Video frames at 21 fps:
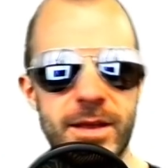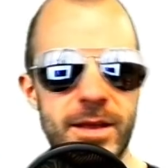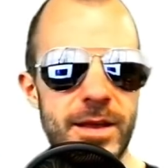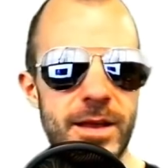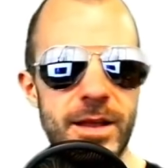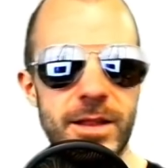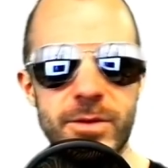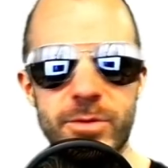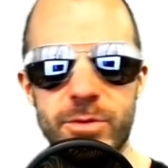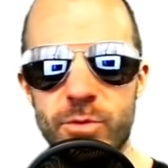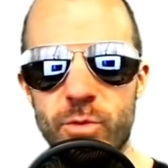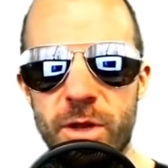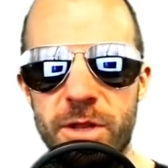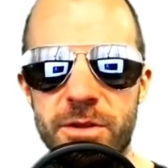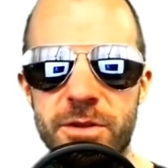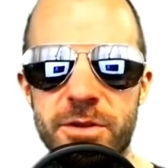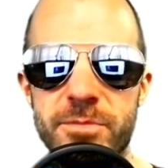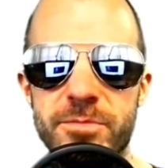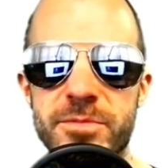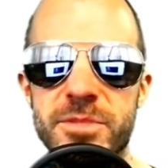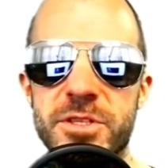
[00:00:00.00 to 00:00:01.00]
Hello and
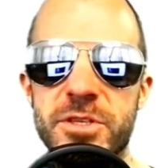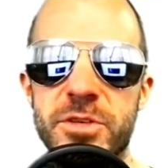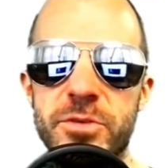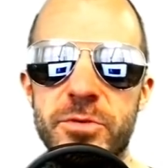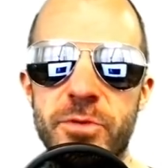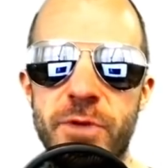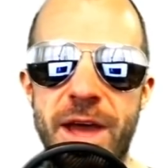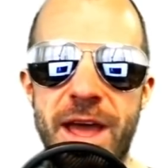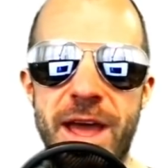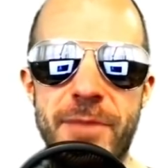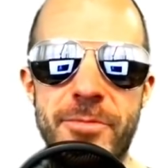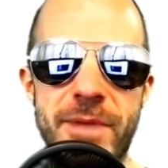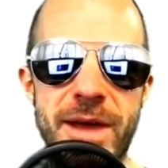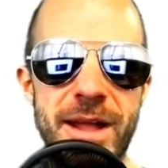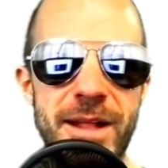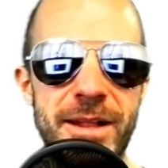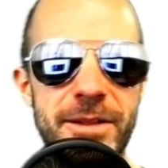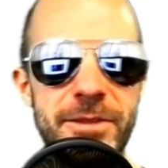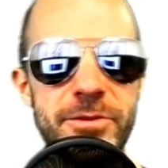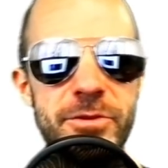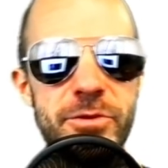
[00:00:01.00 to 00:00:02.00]
welcome to
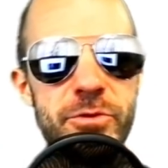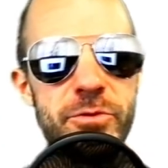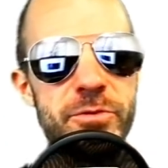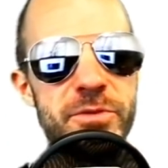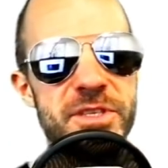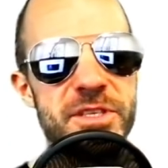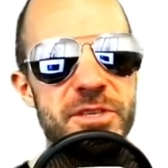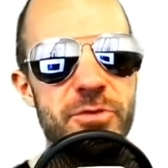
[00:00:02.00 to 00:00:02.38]
ML News,